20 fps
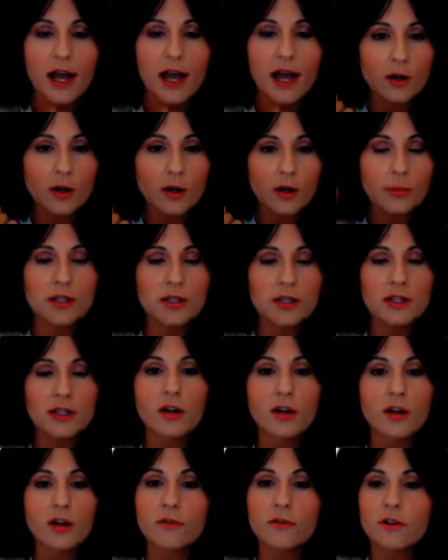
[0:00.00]
I don't put it all
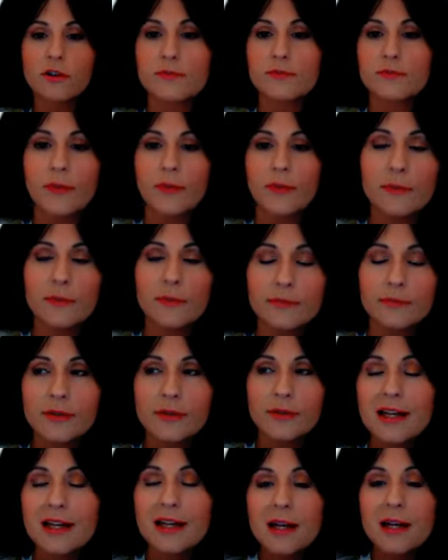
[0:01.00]
over because my
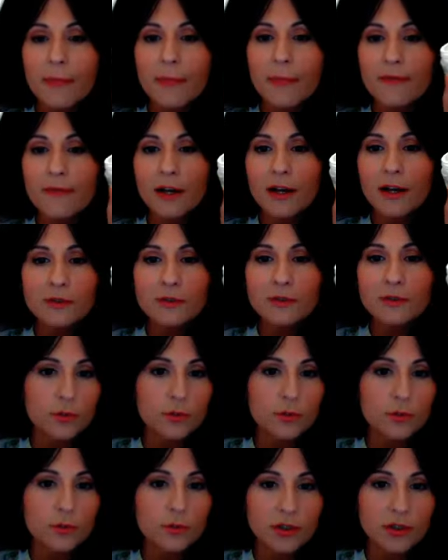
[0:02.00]

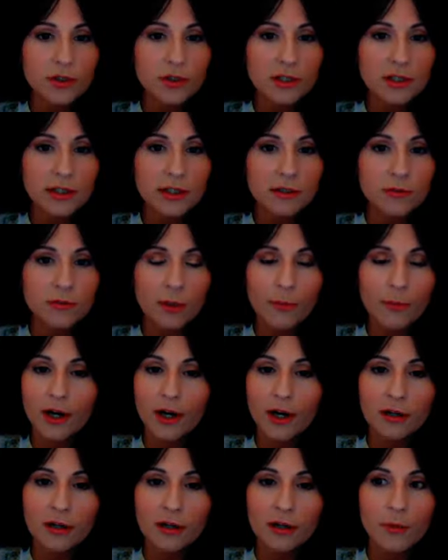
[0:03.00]
foundation really that I'm
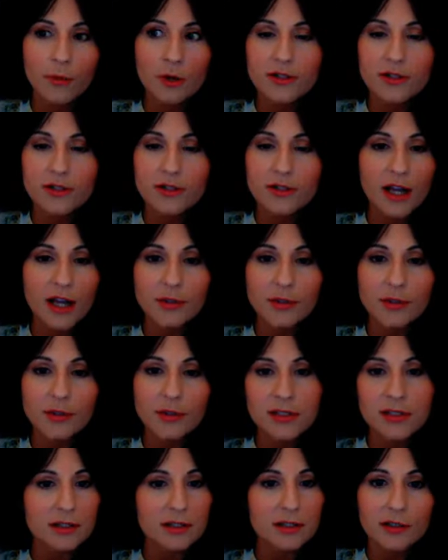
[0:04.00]
wearing most of the time
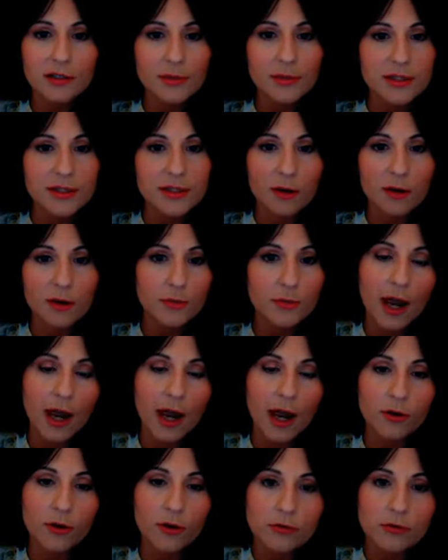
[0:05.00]
doesn't need to be set with
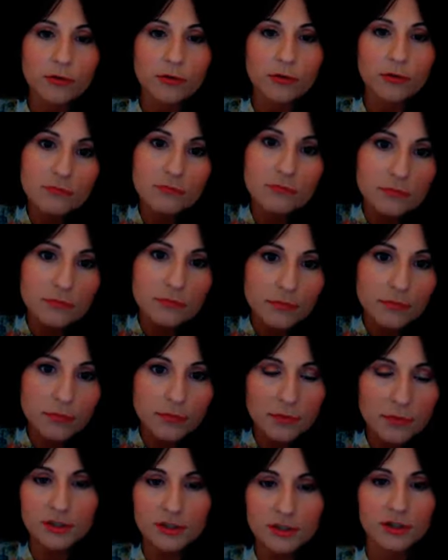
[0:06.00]
powder.
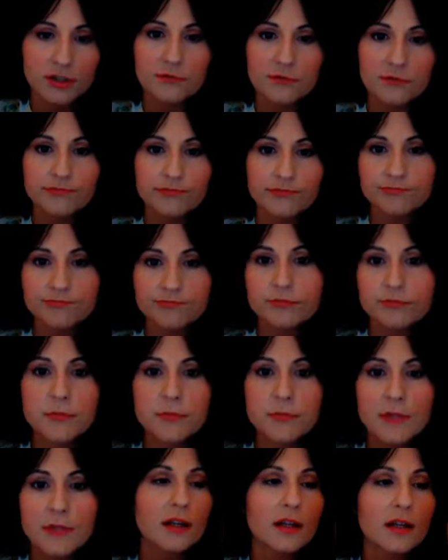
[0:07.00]
It's just,
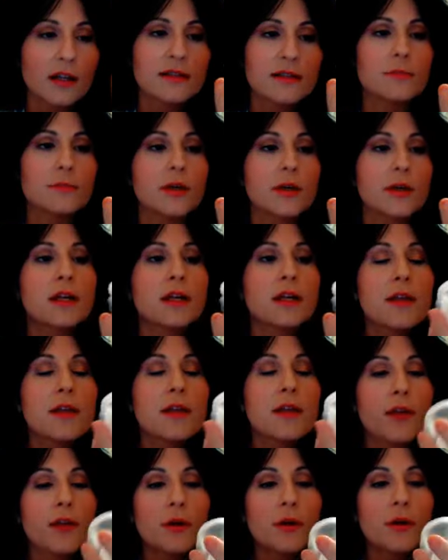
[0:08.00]
it doesn't. But
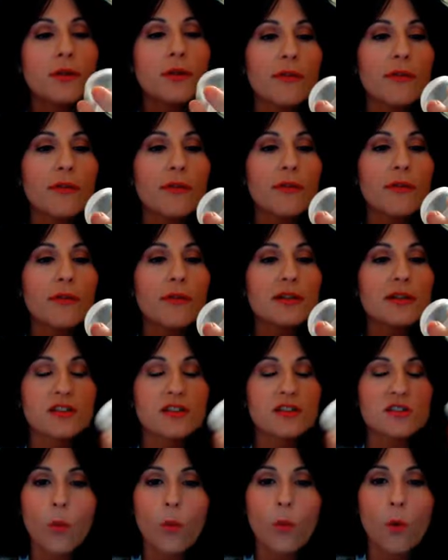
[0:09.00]
the only thing about this,
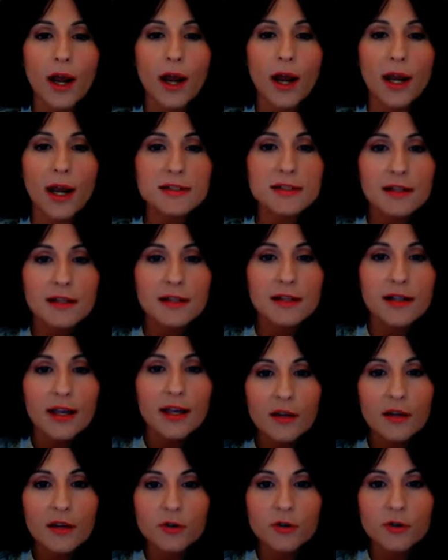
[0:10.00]
it's white.
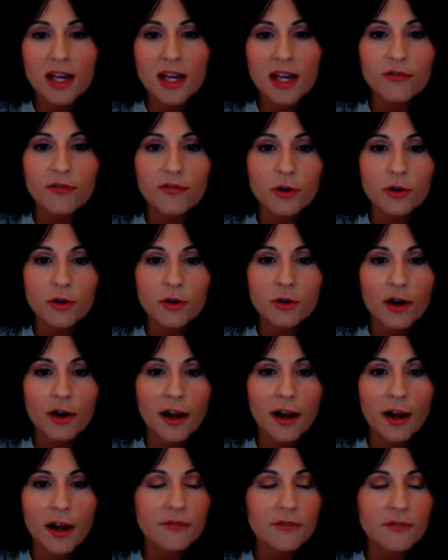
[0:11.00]
If you take a
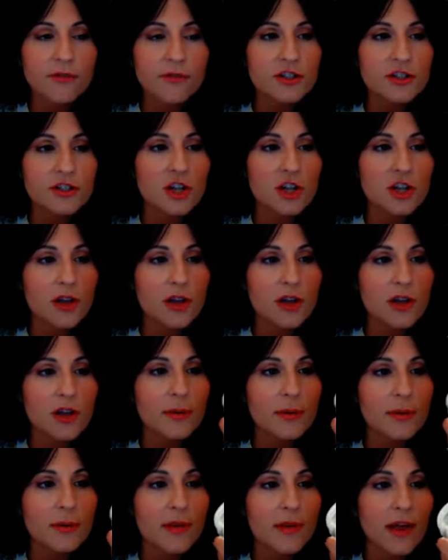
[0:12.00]
photograph, it shows
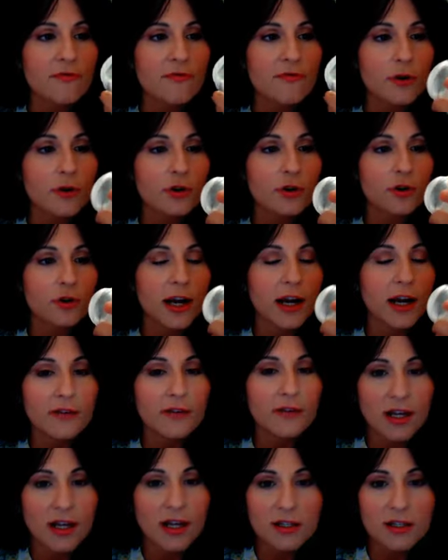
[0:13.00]
up in that photograph,
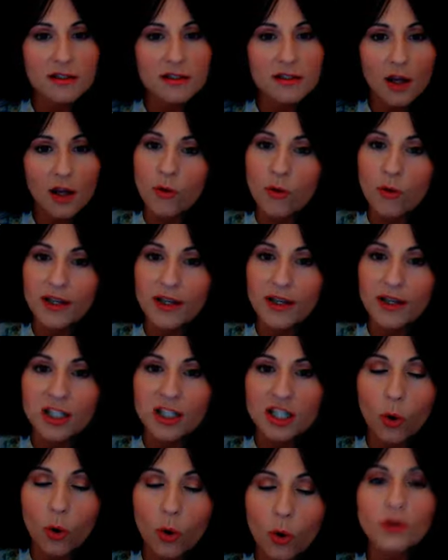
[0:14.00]
and that is the only thing I
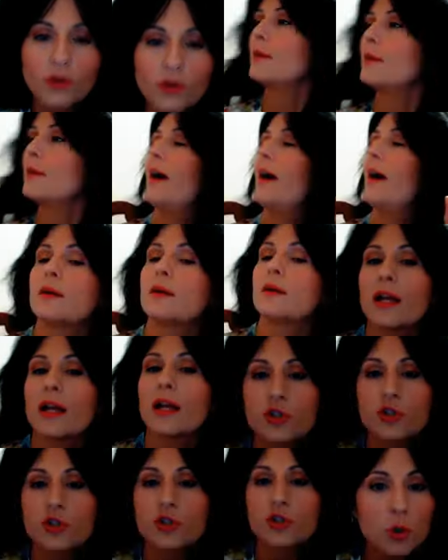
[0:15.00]
don't like about it. But
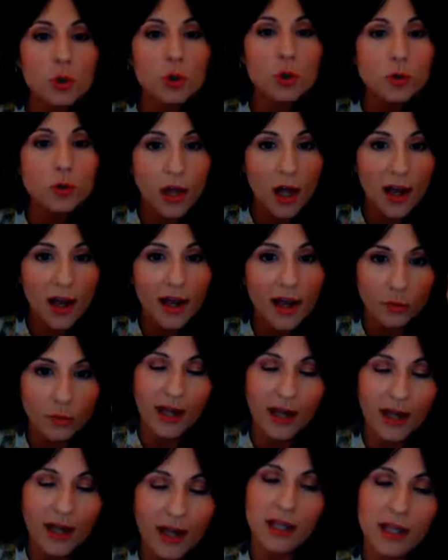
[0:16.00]
I do like the
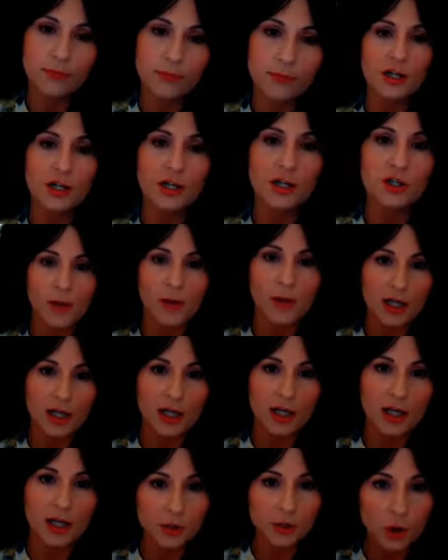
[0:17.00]
way it makes your
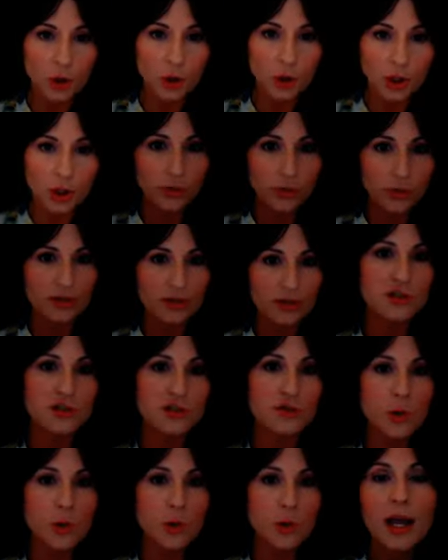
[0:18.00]
makeup look really
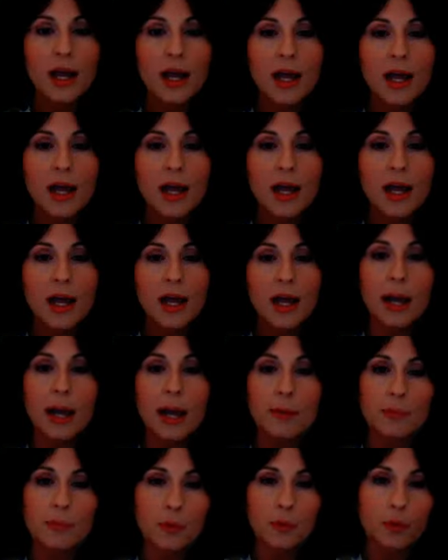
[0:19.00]
smooth
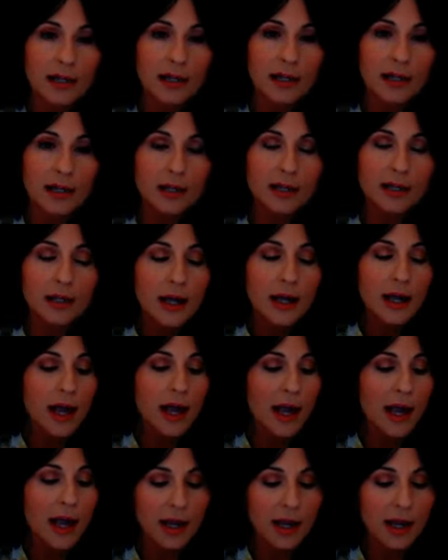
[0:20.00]
and pretty,
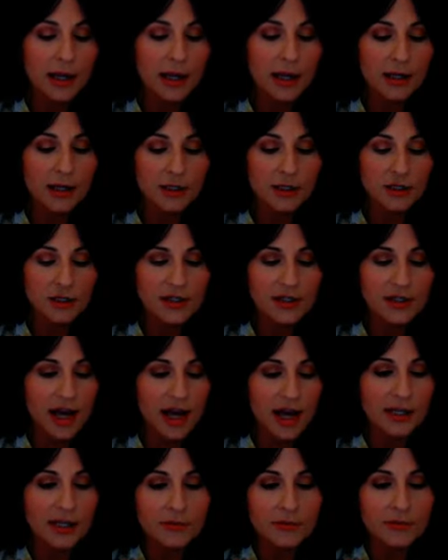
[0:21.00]
and it just
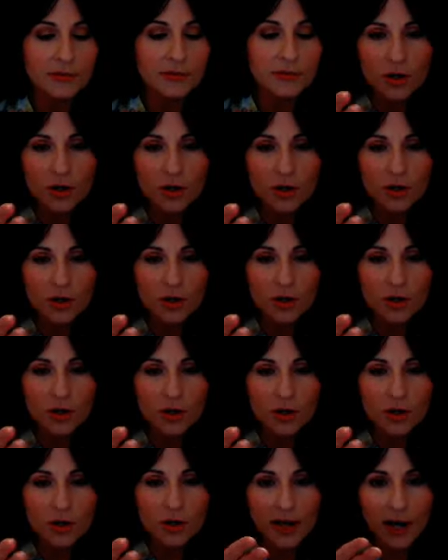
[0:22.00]
kind of
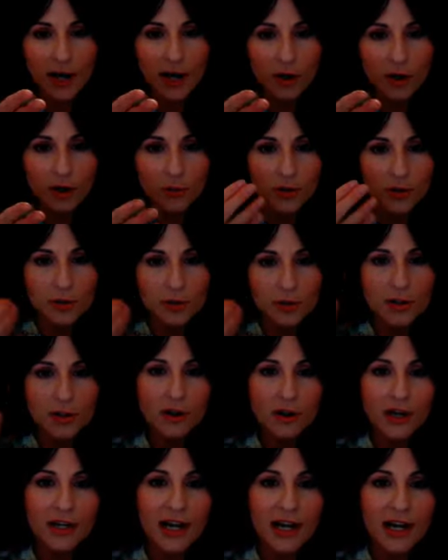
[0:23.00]
starts when you put it
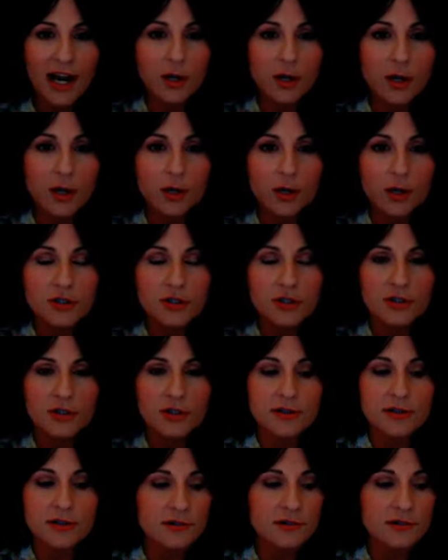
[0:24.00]
on, it kind of airbrushes,